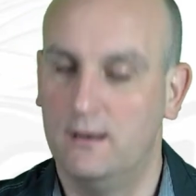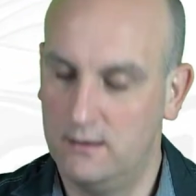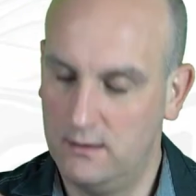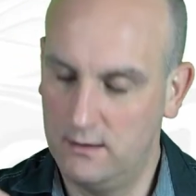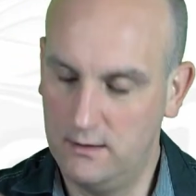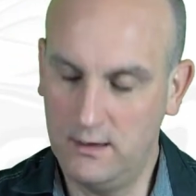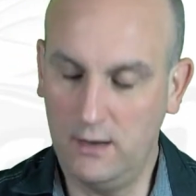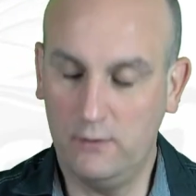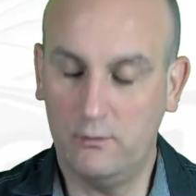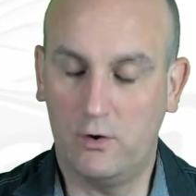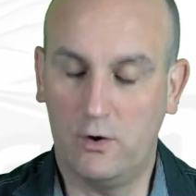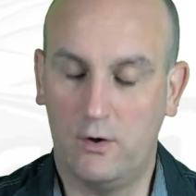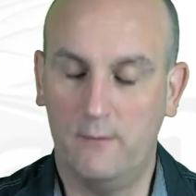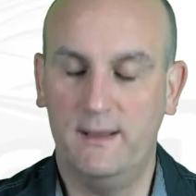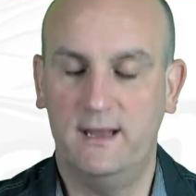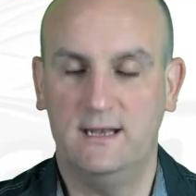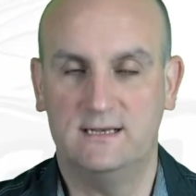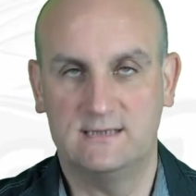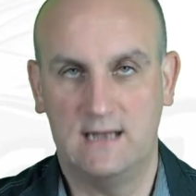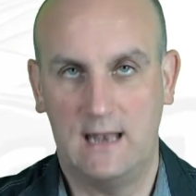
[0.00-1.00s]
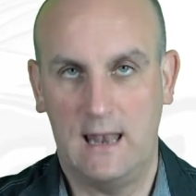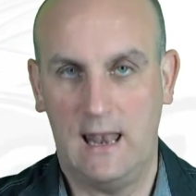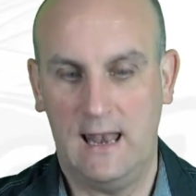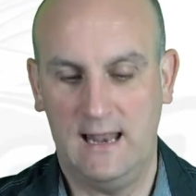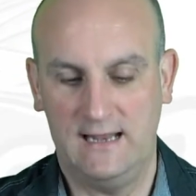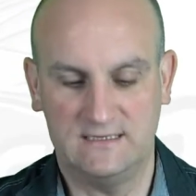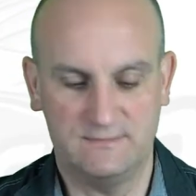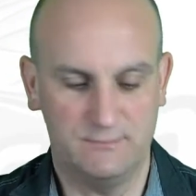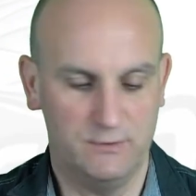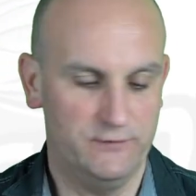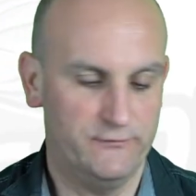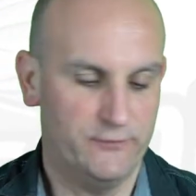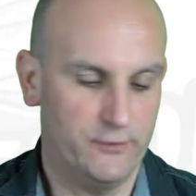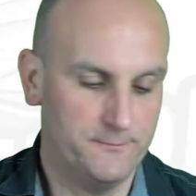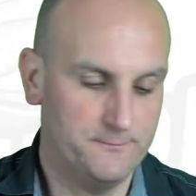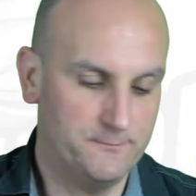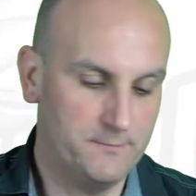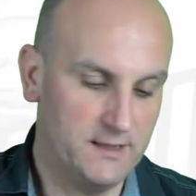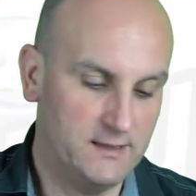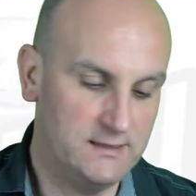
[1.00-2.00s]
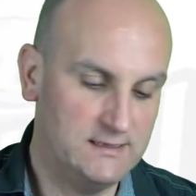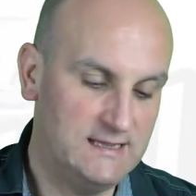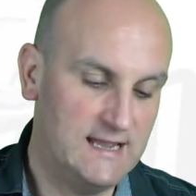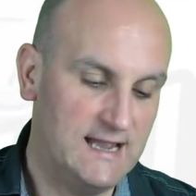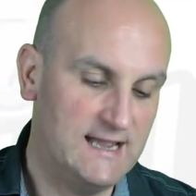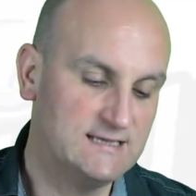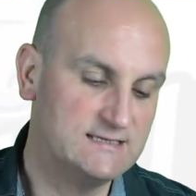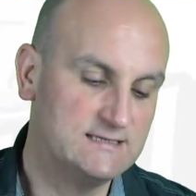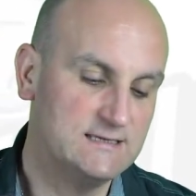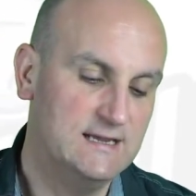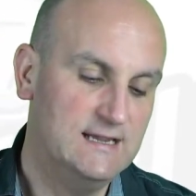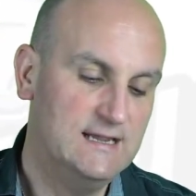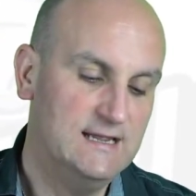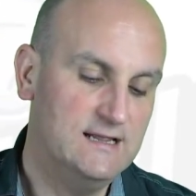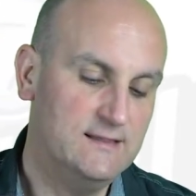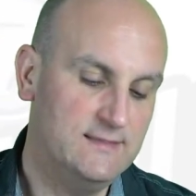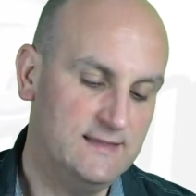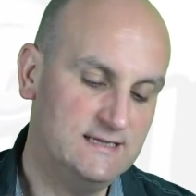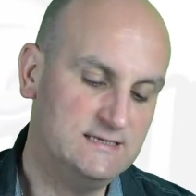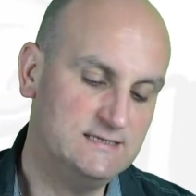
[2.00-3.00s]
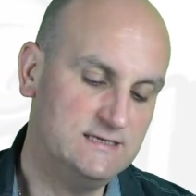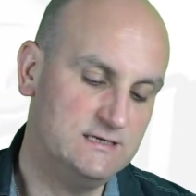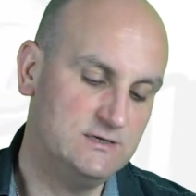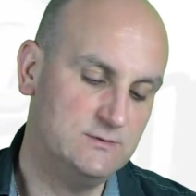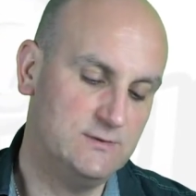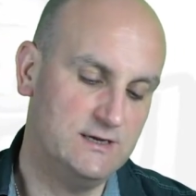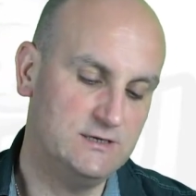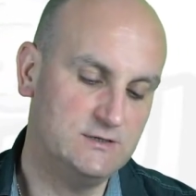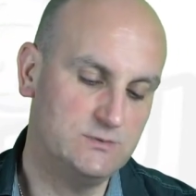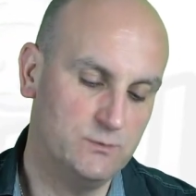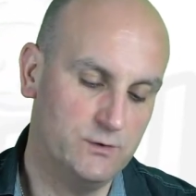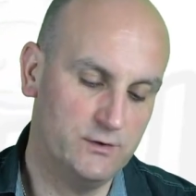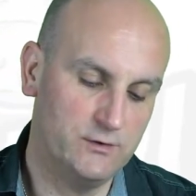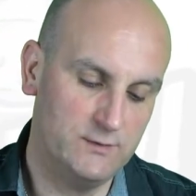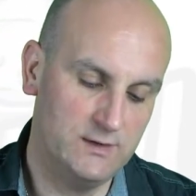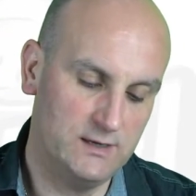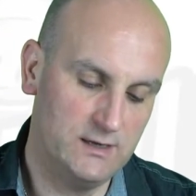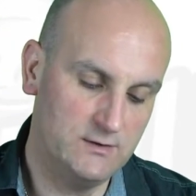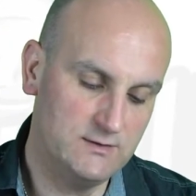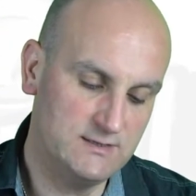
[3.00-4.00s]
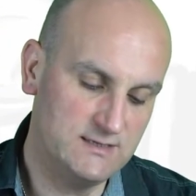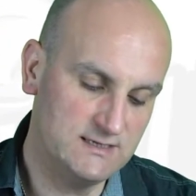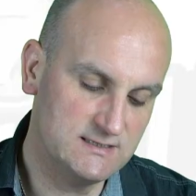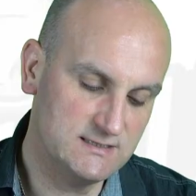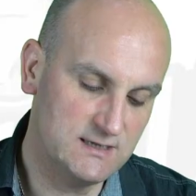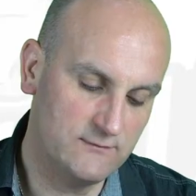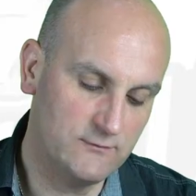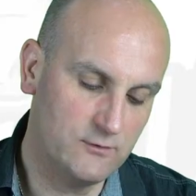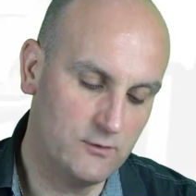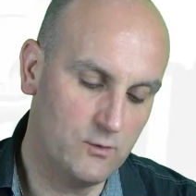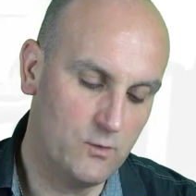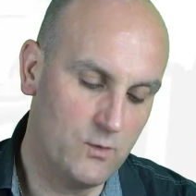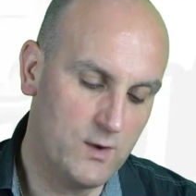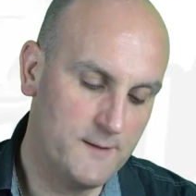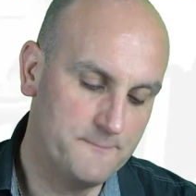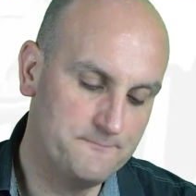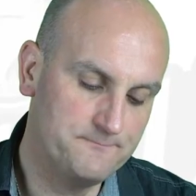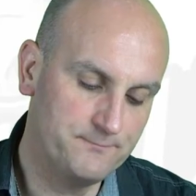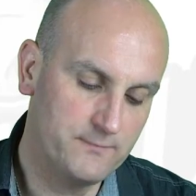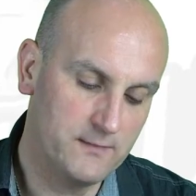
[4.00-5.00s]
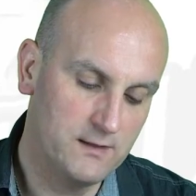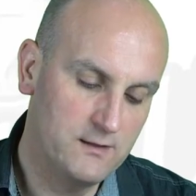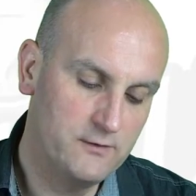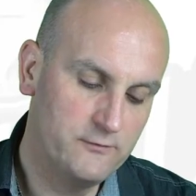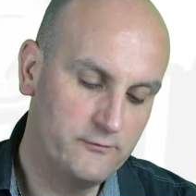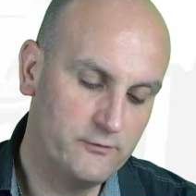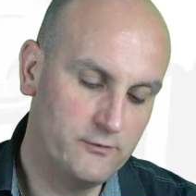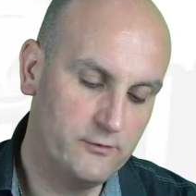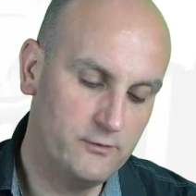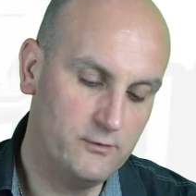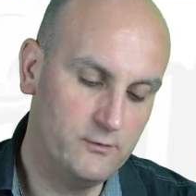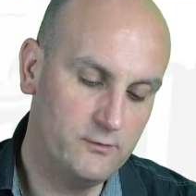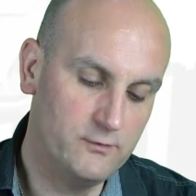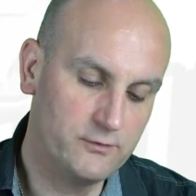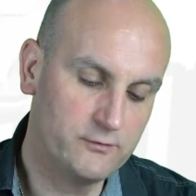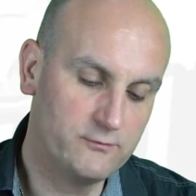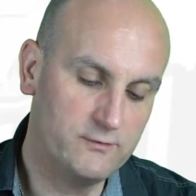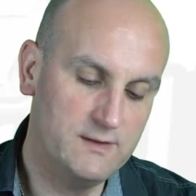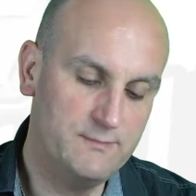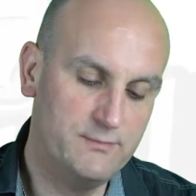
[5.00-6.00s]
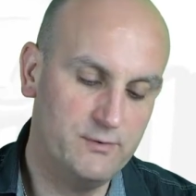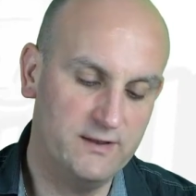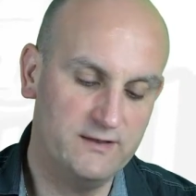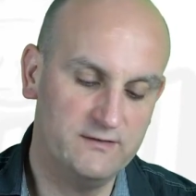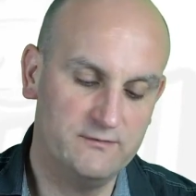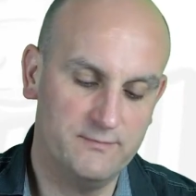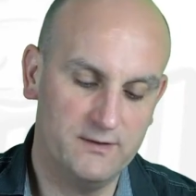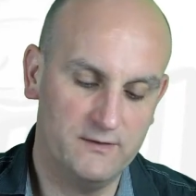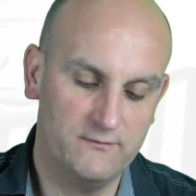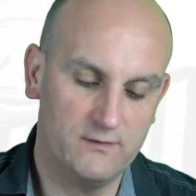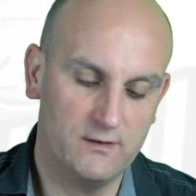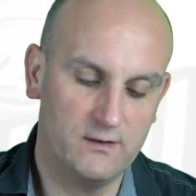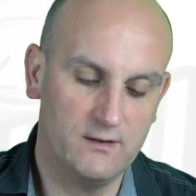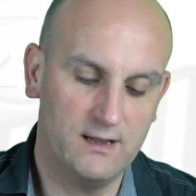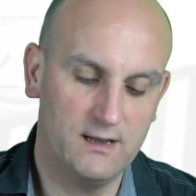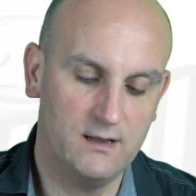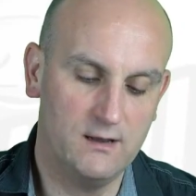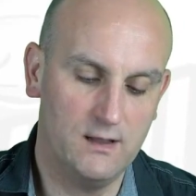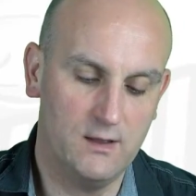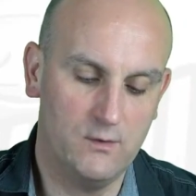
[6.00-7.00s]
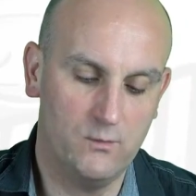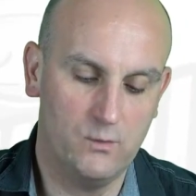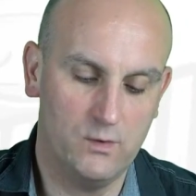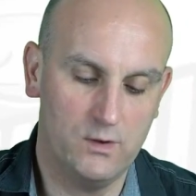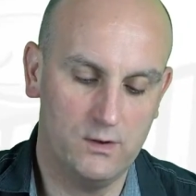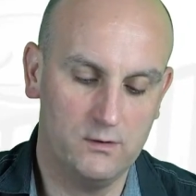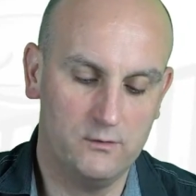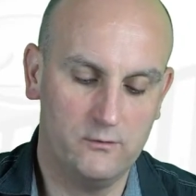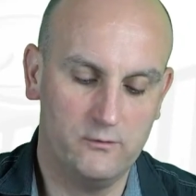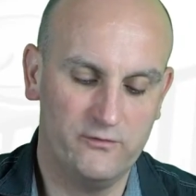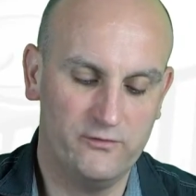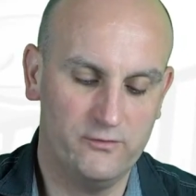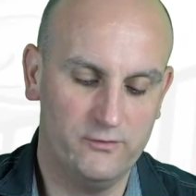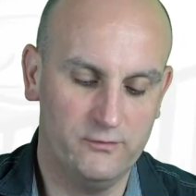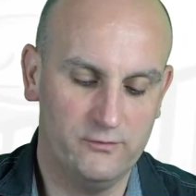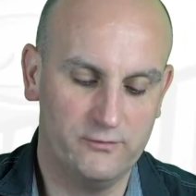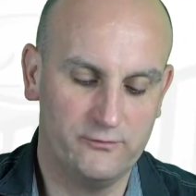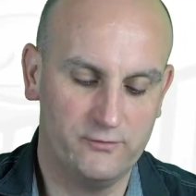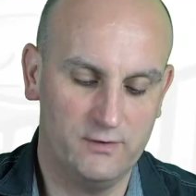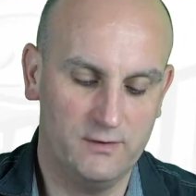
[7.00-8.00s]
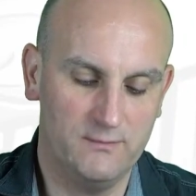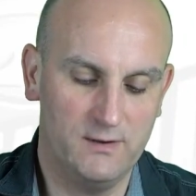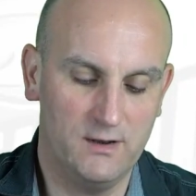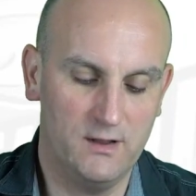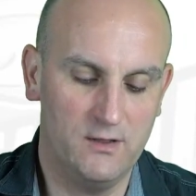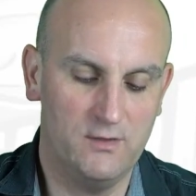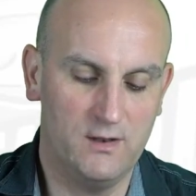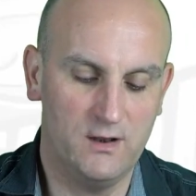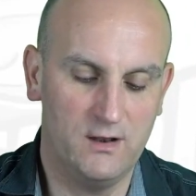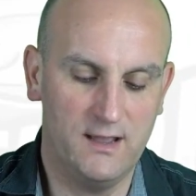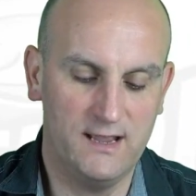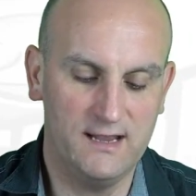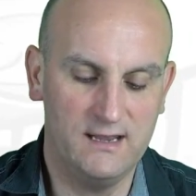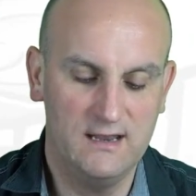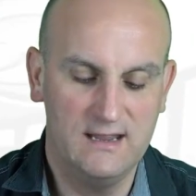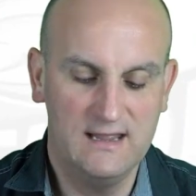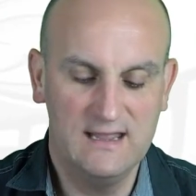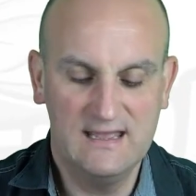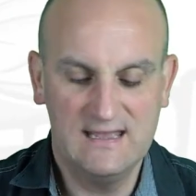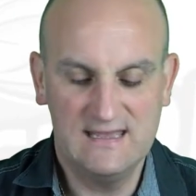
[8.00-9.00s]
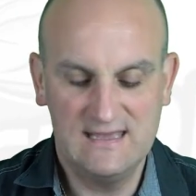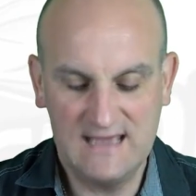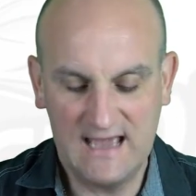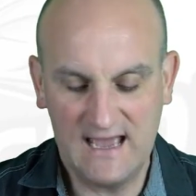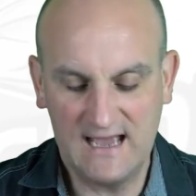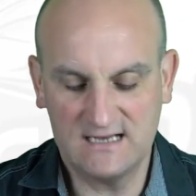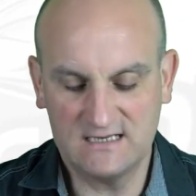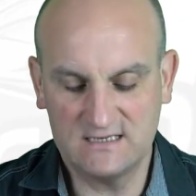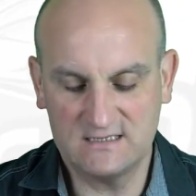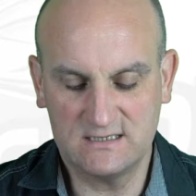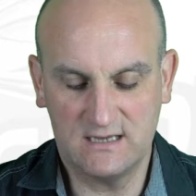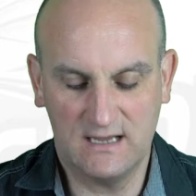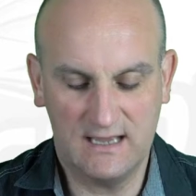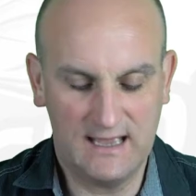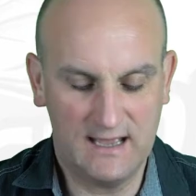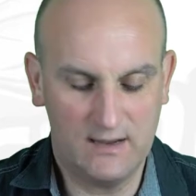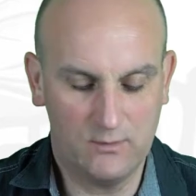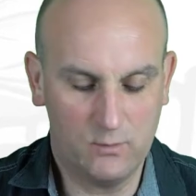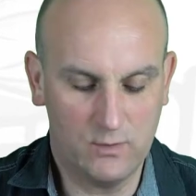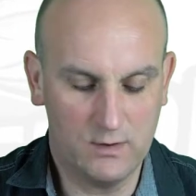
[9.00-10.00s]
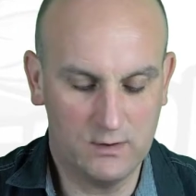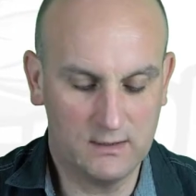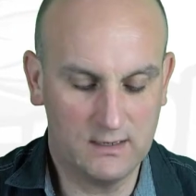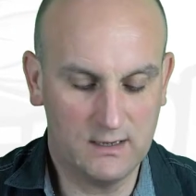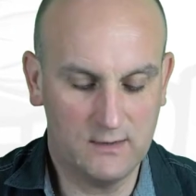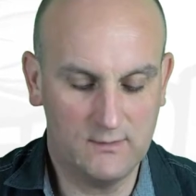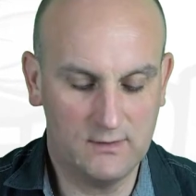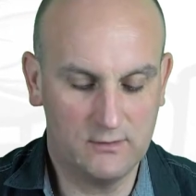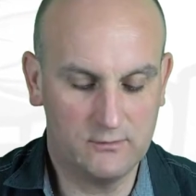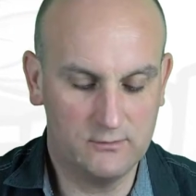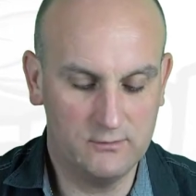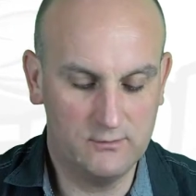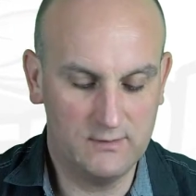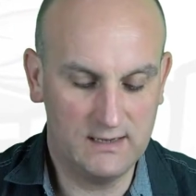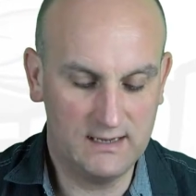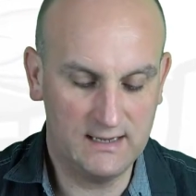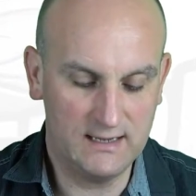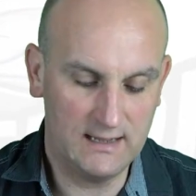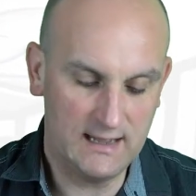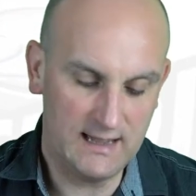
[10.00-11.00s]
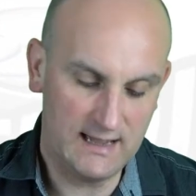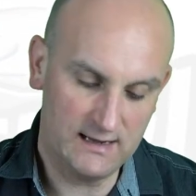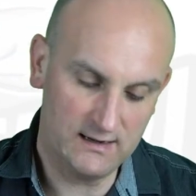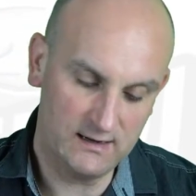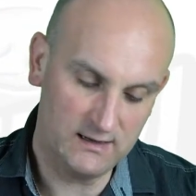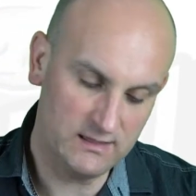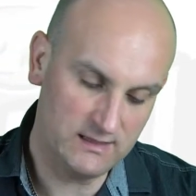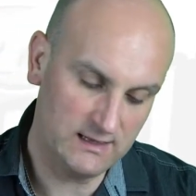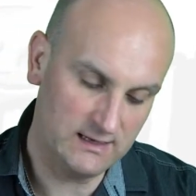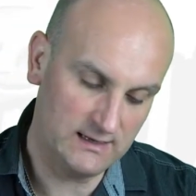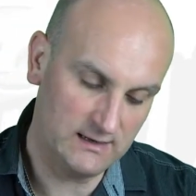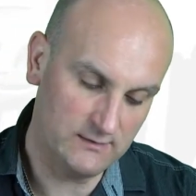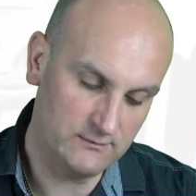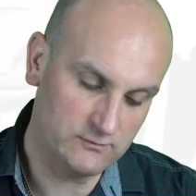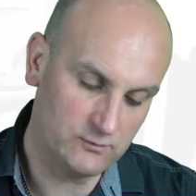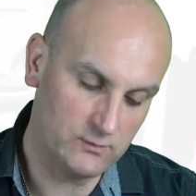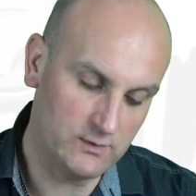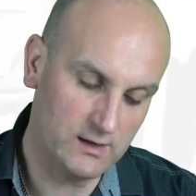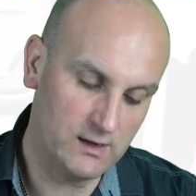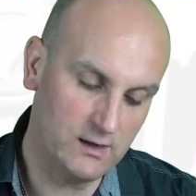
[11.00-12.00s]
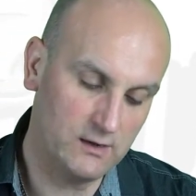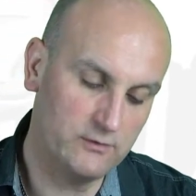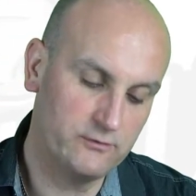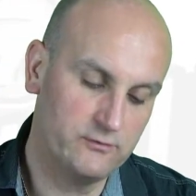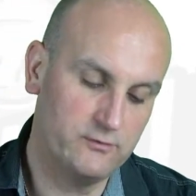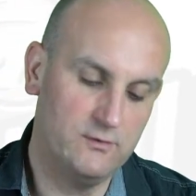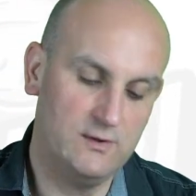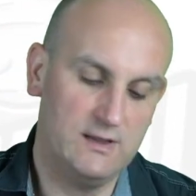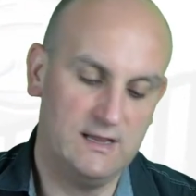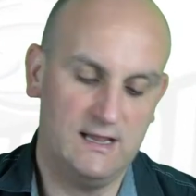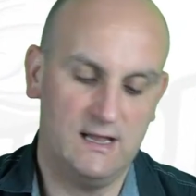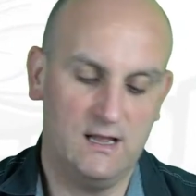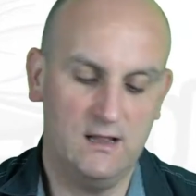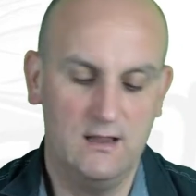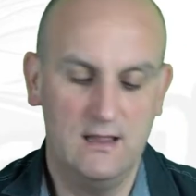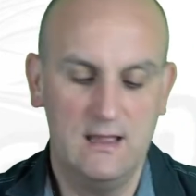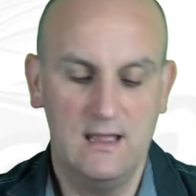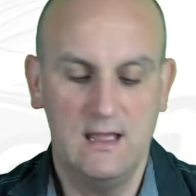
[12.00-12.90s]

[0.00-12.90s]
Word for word: No comment, let's move on. But yes, in this situation, what do we notice? I've got 1, 2, 3 points above the line and 1, 2, 3 below the line. Yes, I had one going through here, and I think there was one going through here.